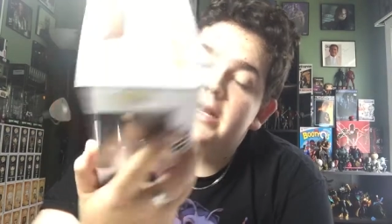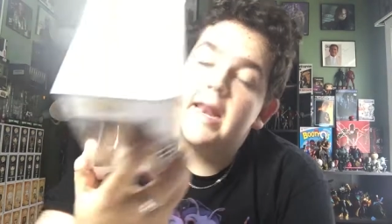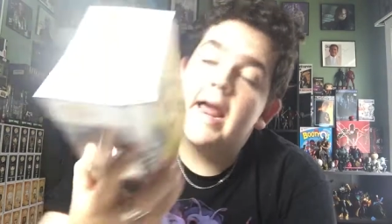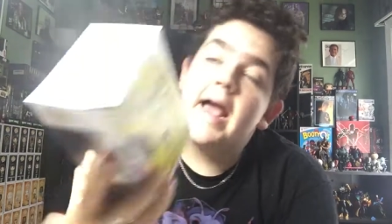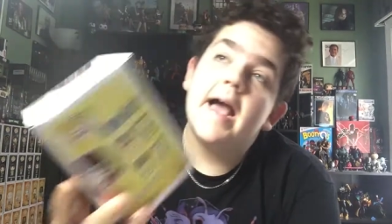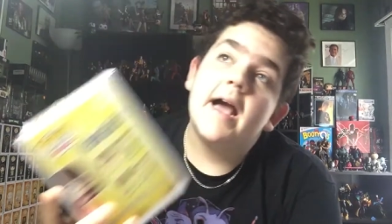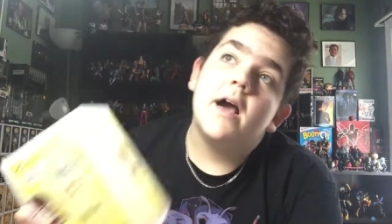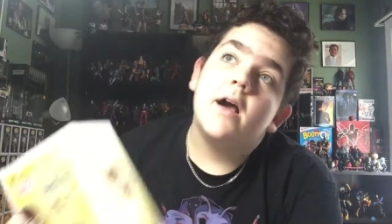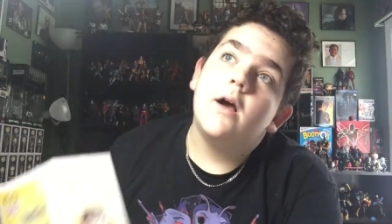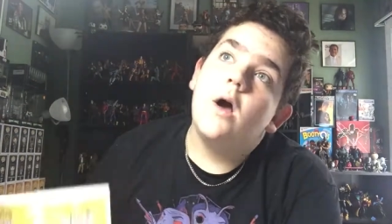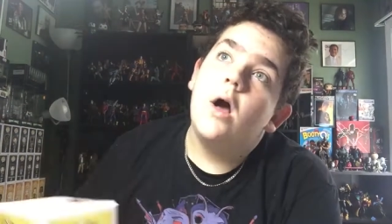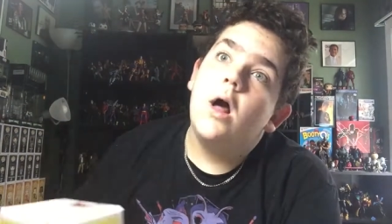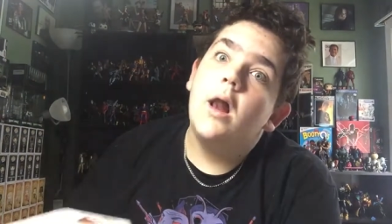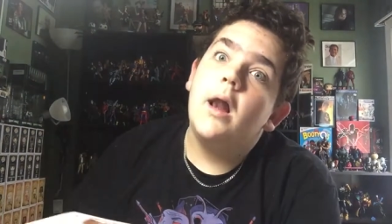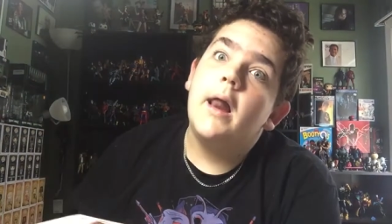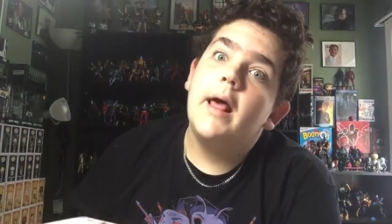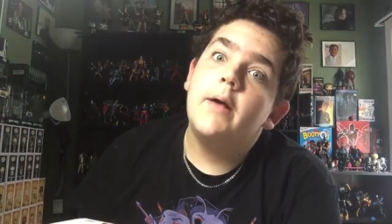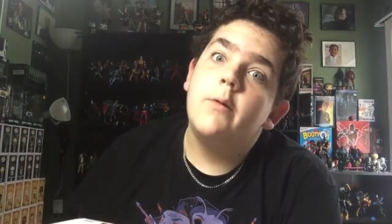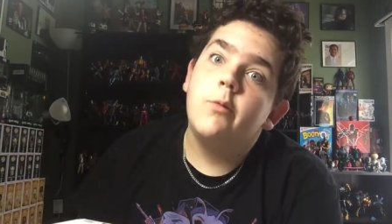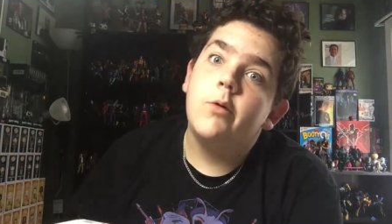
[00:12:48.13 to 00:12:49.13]
Now
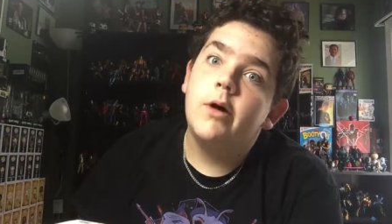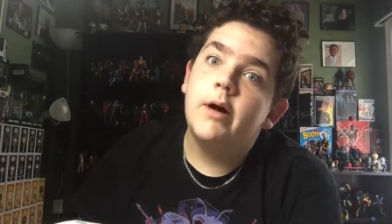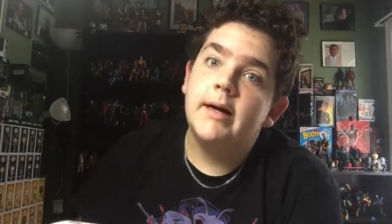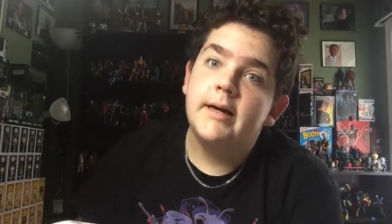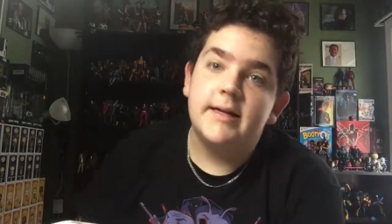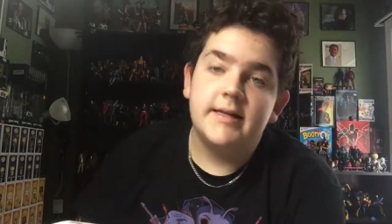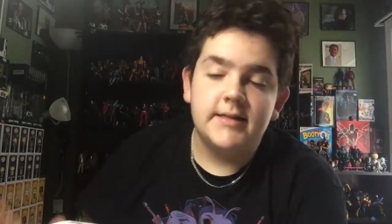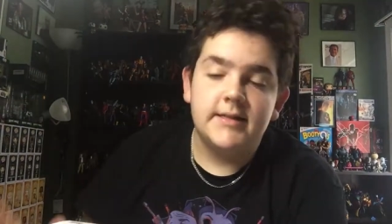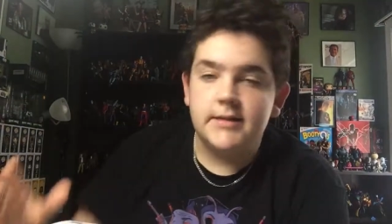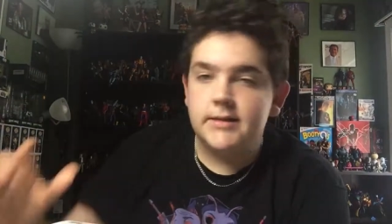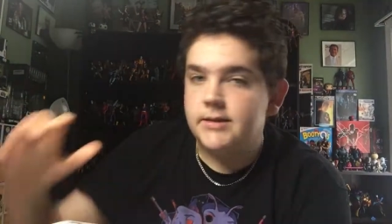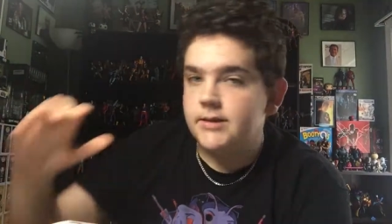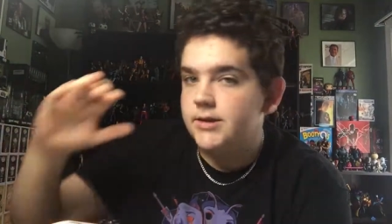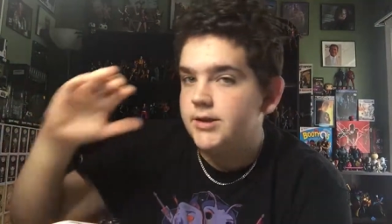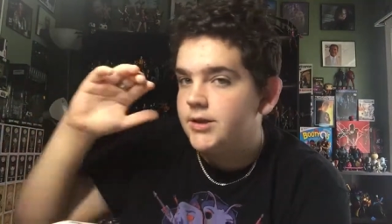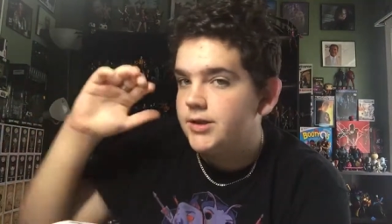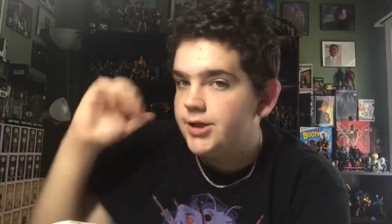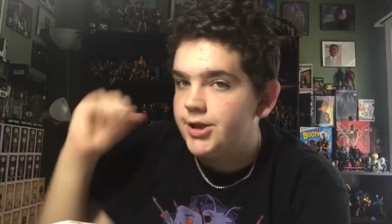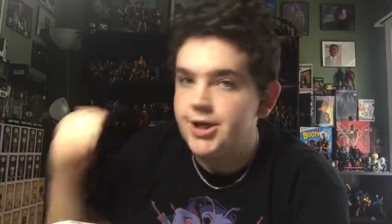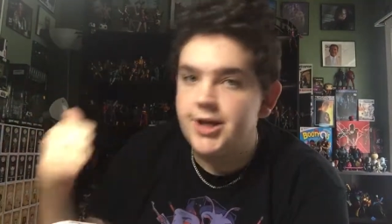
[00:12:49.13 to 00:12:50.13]
all I want
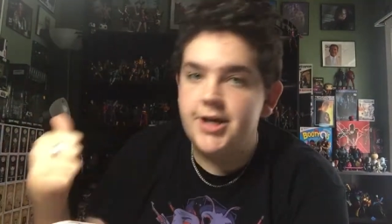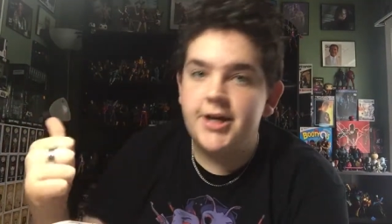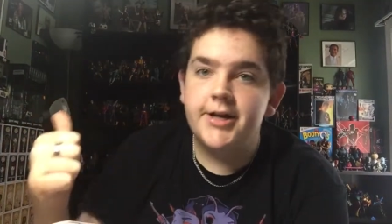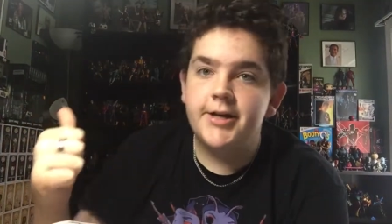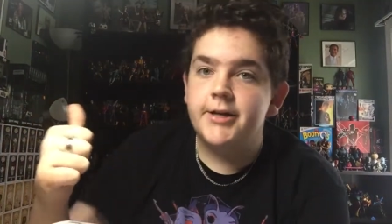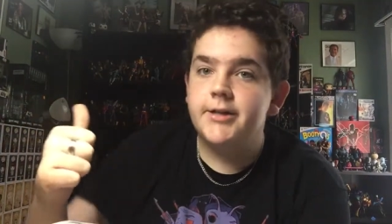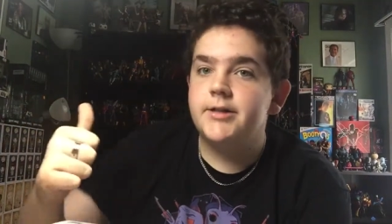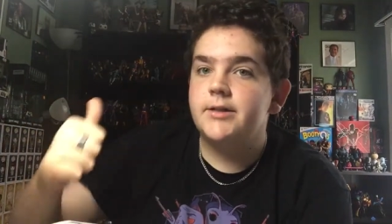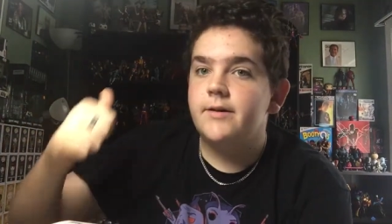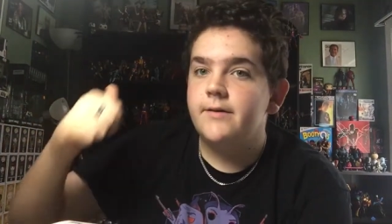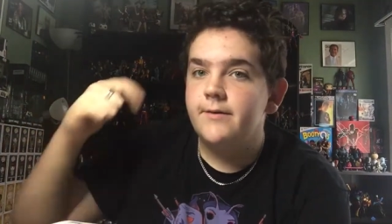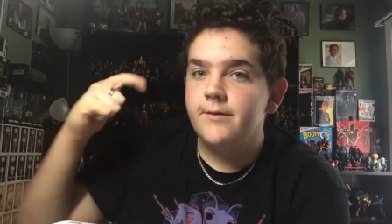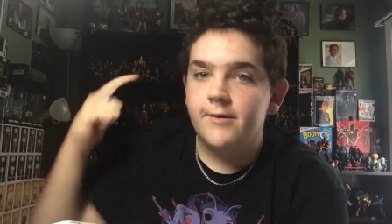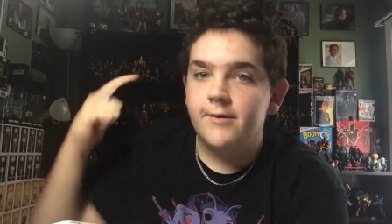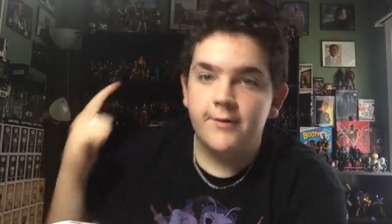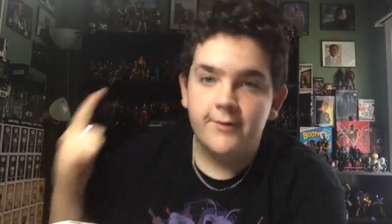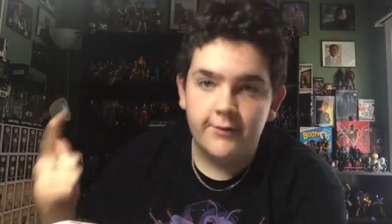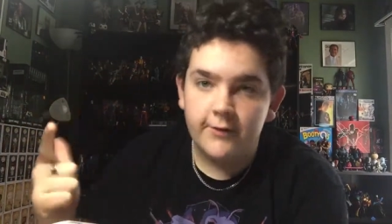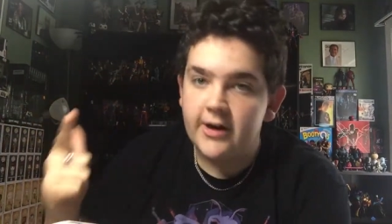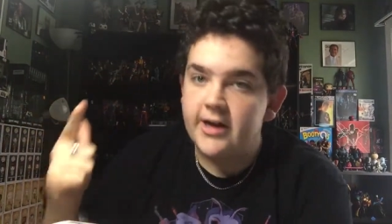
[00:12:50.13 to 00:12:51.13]
is Cheers,
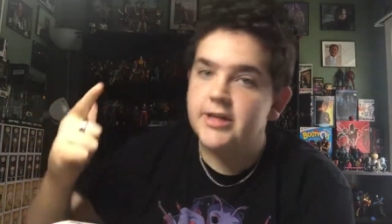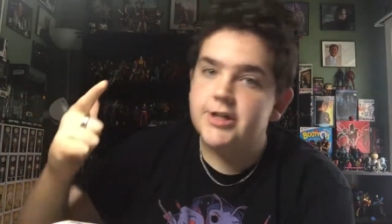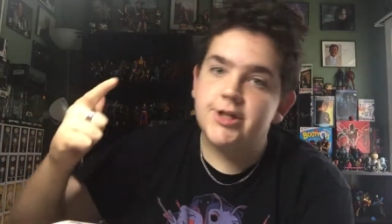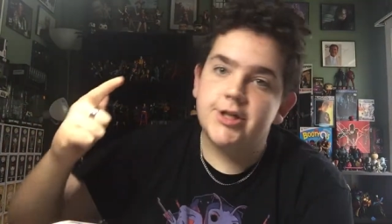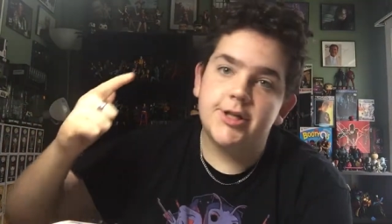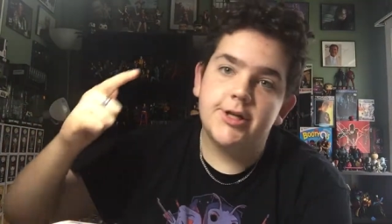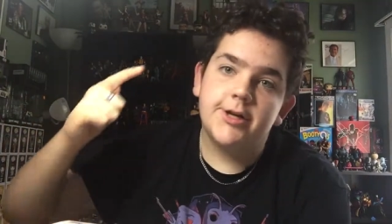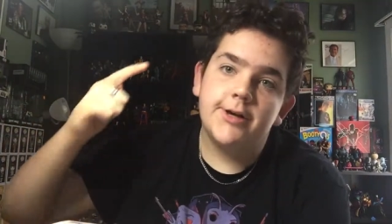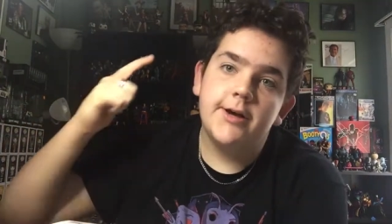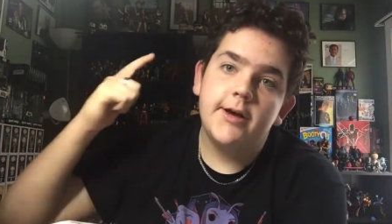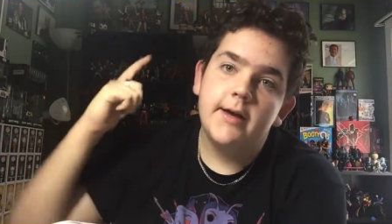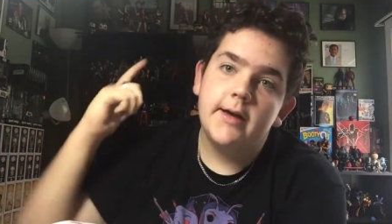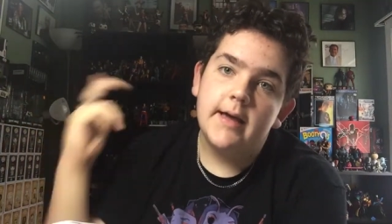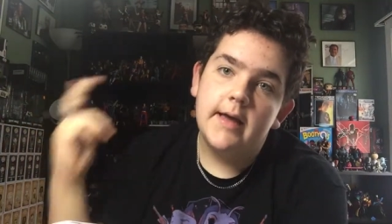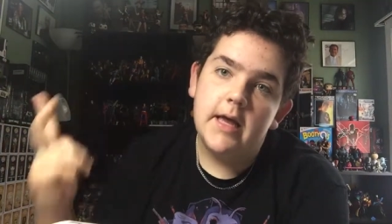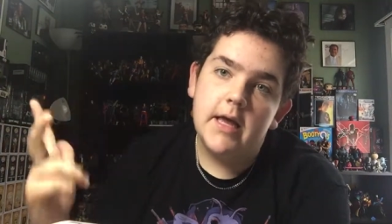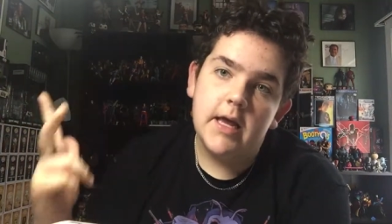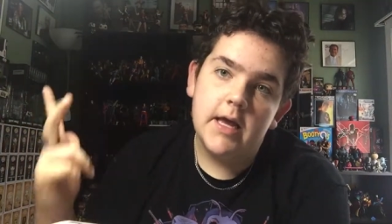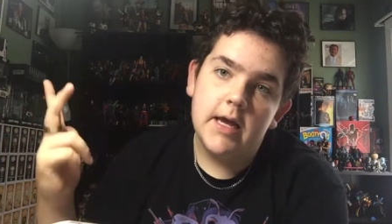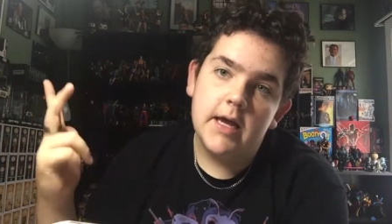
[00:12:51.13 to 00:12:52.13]
Frasier,
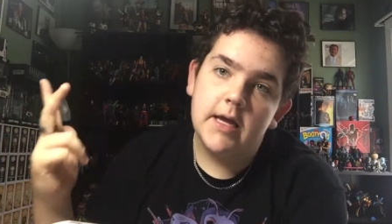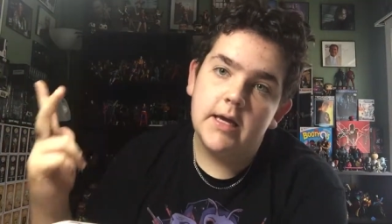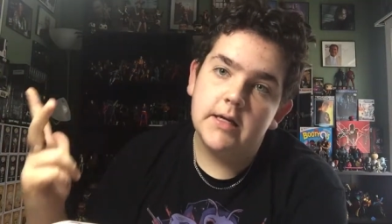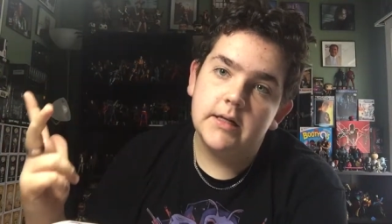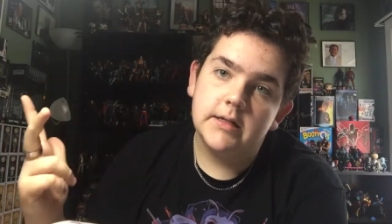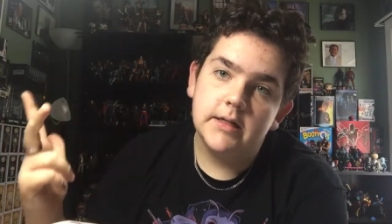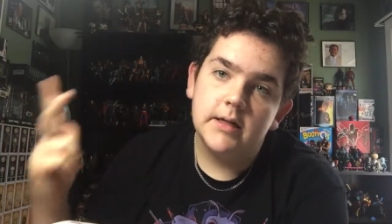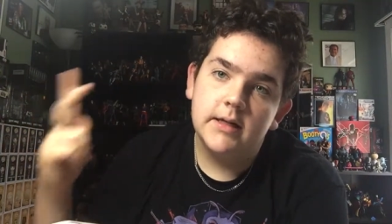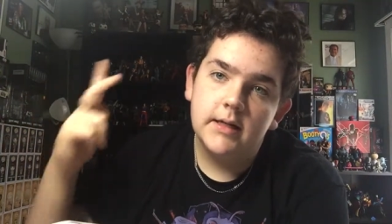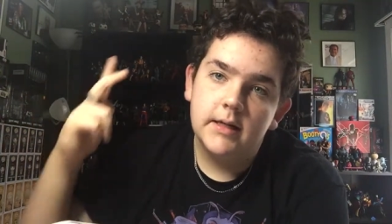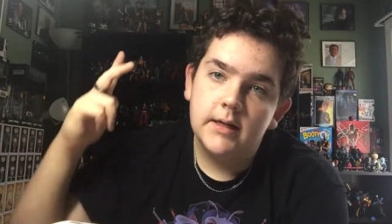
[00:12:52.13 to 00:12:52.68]
and.